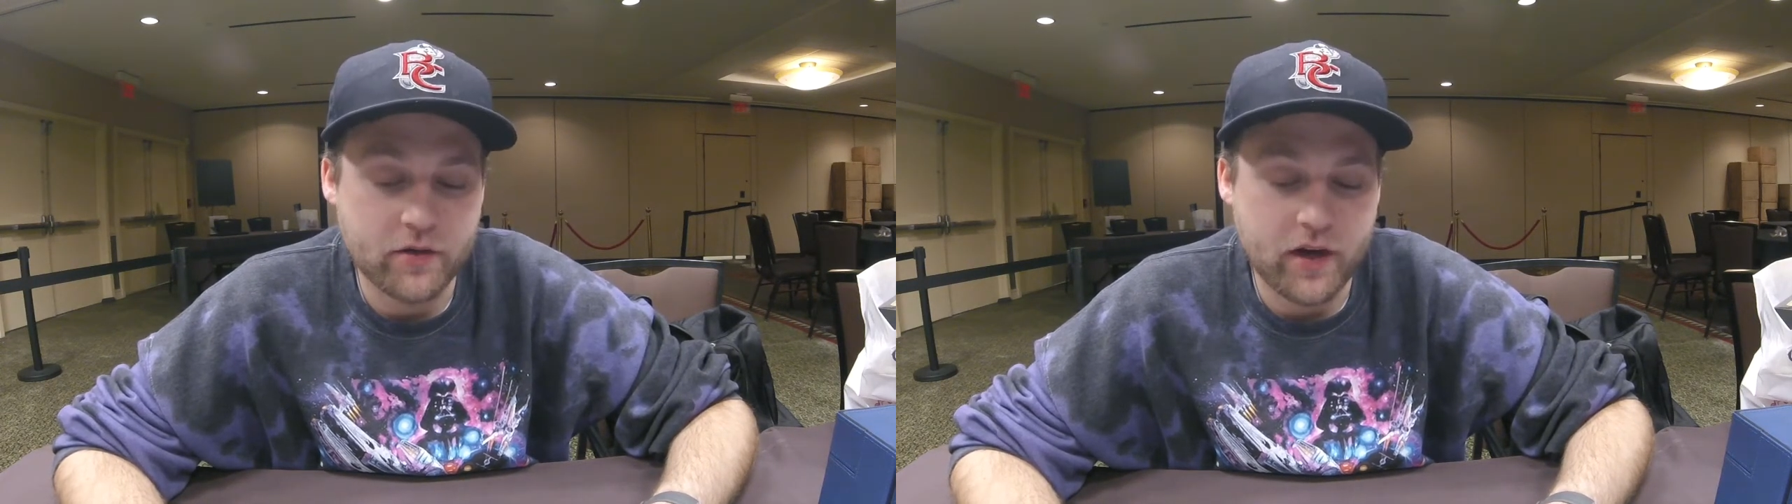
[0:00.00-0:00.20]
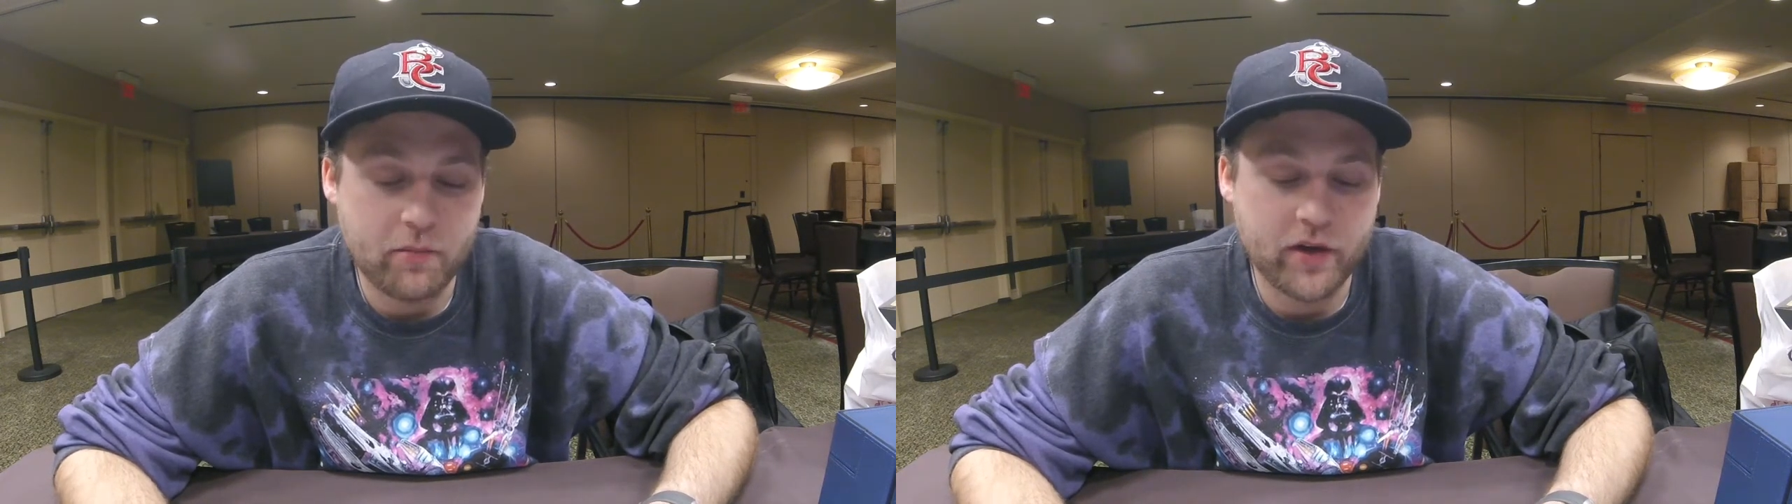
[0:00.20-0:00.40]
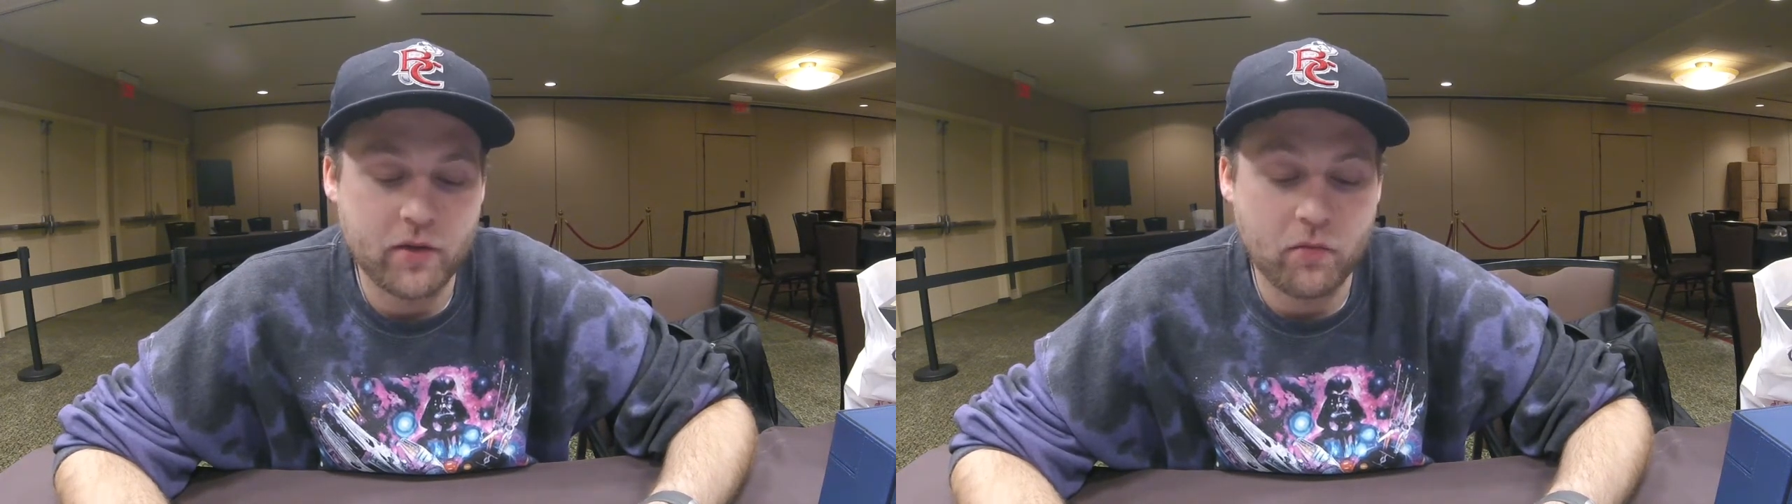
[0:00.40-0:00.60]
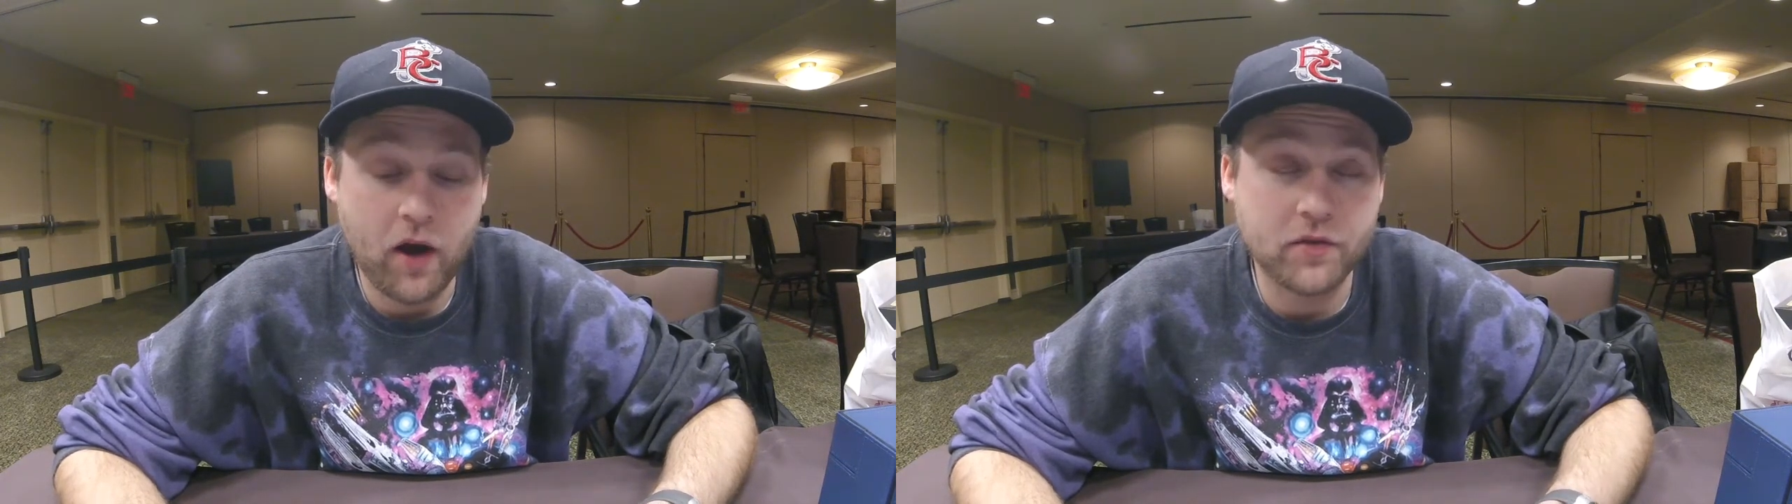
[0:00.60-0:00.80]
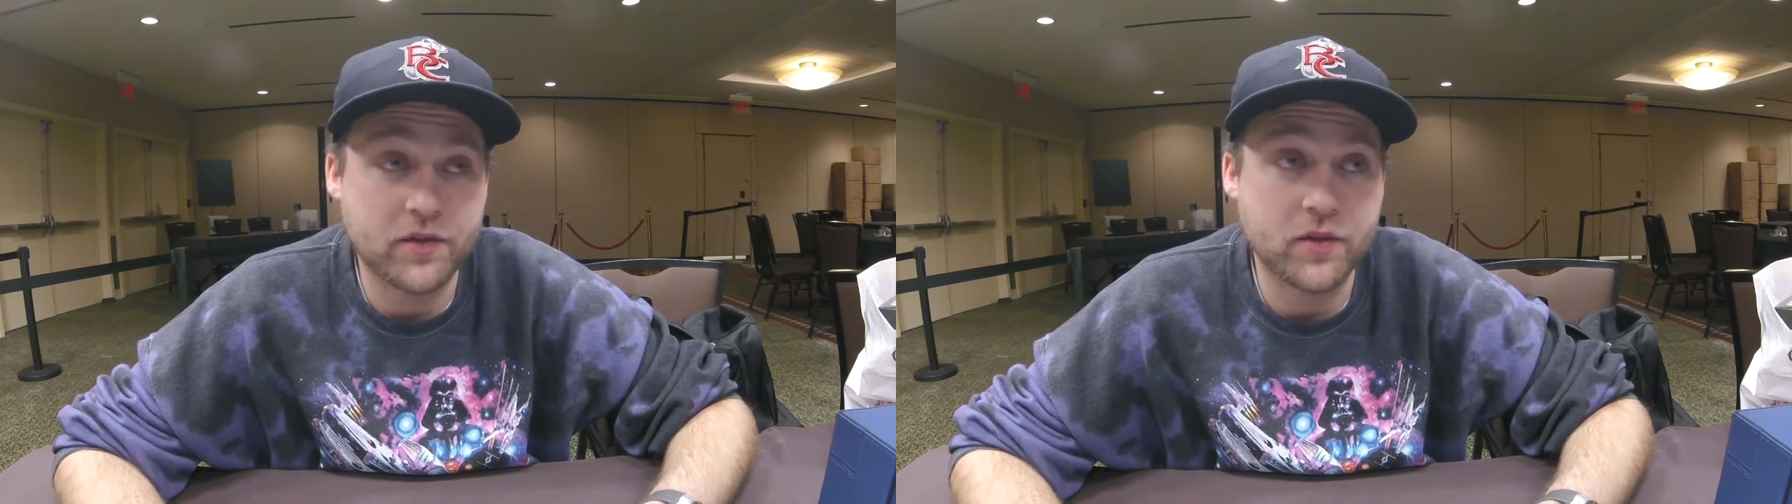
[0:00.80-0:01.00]
and I played him
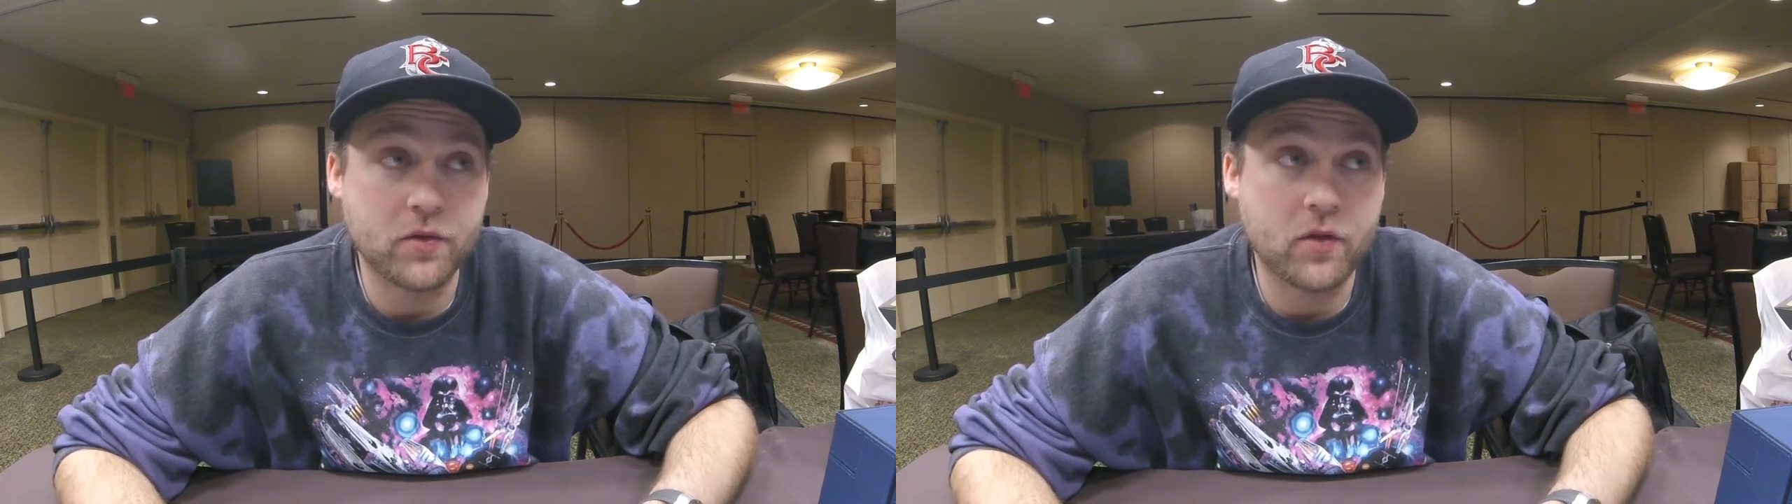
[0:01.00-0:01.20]
round 2.